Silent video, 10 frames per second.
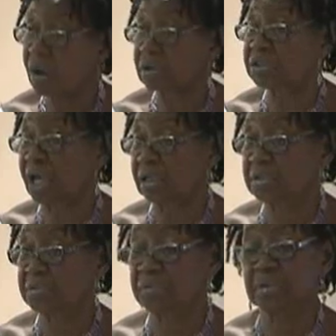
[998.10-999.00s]
conch
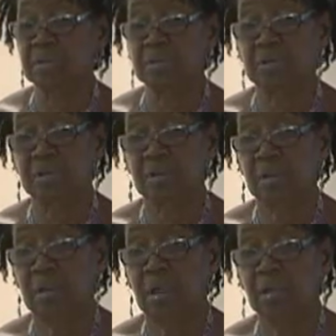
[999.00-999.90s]
shells were
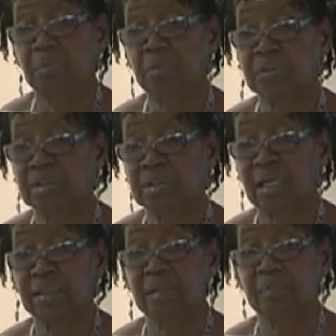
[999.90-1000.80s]
an important
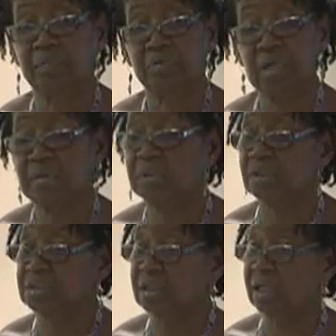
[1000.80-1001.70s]
item of trade
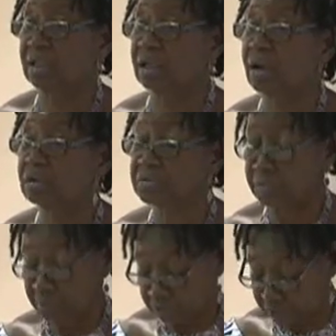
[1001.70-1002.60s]
because they're getting the conchs from the